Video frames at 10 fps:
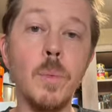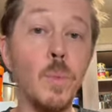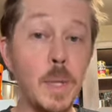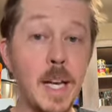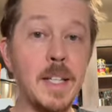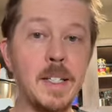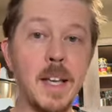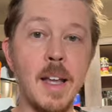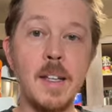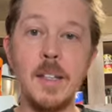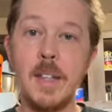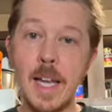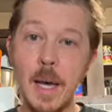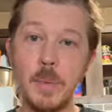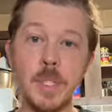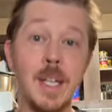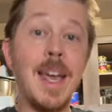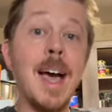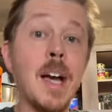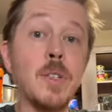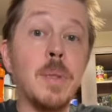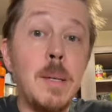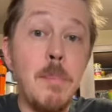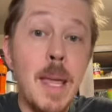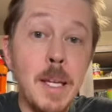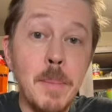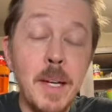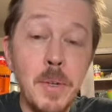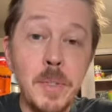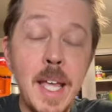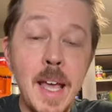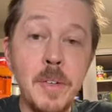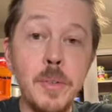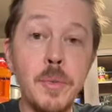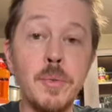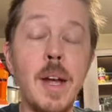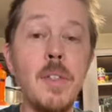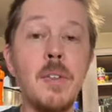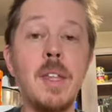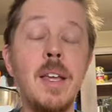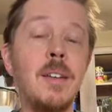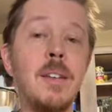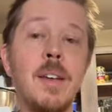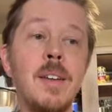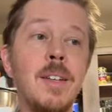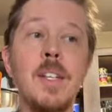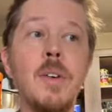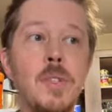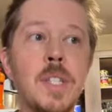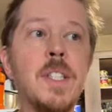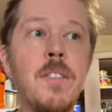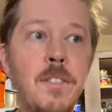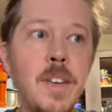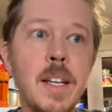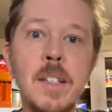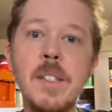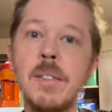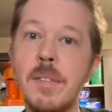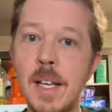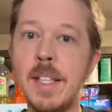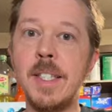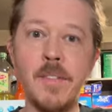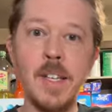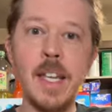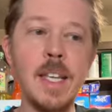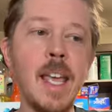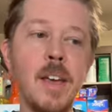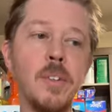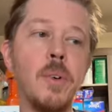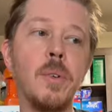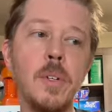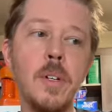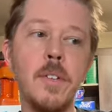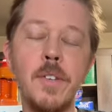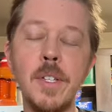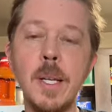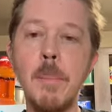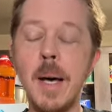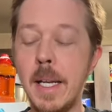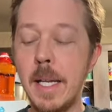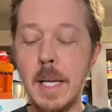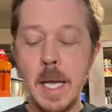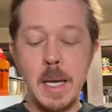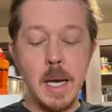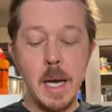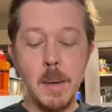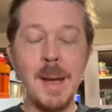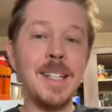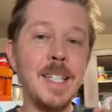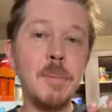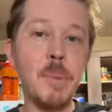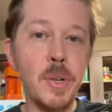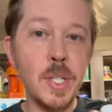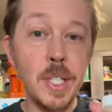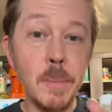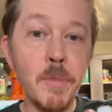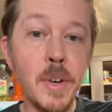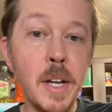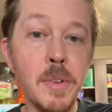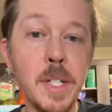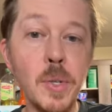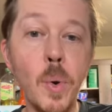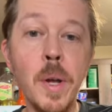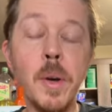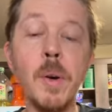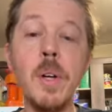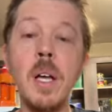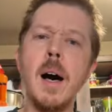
When I decided that I was going to actually make my own candles rather than, just fix a 7-day candle for somebody, I did purchase some fragrance oil.